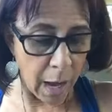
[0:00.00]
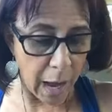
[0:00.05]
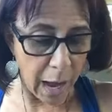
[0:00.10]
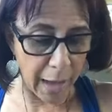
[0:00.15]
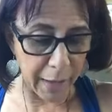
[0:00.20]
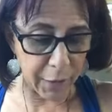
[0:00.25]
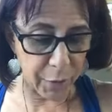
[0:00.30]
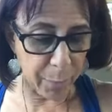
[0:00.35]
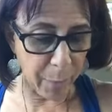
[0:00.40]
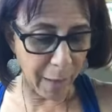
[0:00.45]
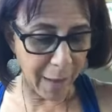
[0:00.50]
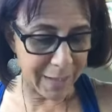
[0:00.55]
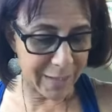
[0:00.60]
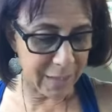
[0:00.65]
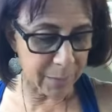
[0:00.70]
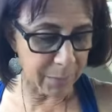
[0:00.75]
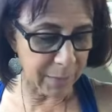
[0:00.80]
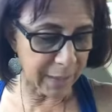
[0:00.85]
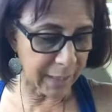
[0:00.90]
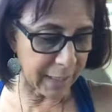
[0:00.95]
I could
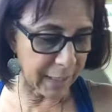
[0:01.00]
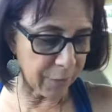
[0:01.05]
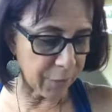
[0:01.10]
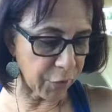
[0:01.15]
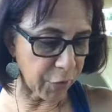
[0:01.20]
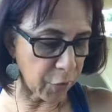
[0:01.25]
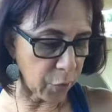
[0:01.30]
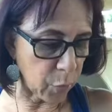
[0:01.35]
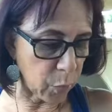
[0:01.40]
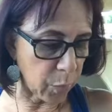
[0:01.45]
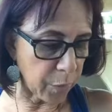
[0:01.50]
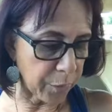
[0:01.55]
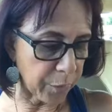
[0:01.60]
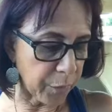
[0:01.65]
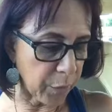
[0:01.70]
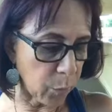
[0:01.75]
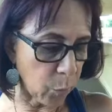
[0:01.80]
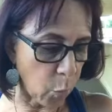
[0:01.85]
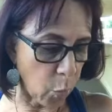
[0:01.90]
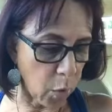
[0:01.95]
possibly give you a
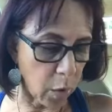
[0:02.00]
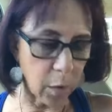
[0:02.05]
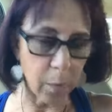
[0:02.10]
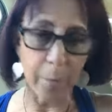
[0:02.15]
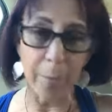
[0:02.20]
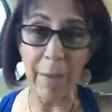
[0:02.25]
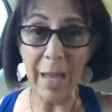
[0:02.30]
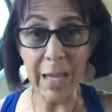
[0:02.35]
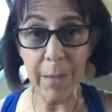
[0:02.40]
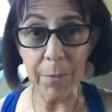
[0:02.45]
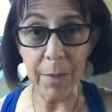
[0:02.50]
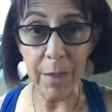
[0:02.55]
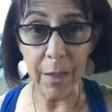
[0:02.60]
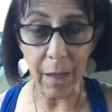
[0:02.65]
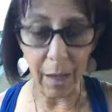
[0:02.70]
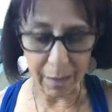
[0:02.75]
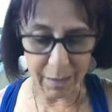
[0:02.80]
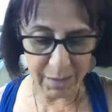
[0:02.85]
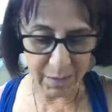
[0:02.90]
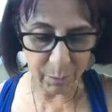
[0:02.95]
few more maybe
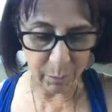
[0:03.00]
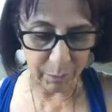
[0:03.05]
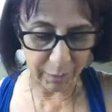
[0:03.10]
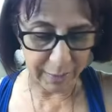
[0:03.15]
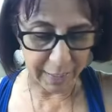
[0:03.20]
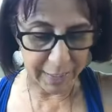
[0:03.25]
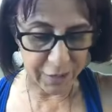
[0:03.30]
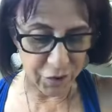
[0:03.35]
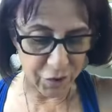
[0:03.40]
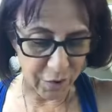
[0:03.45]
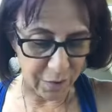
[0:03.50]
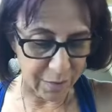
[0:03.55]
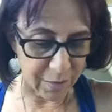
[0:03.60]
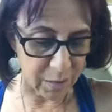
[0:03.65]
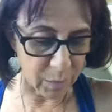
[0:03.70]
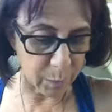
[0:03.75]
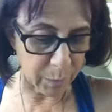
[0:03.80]
explanations,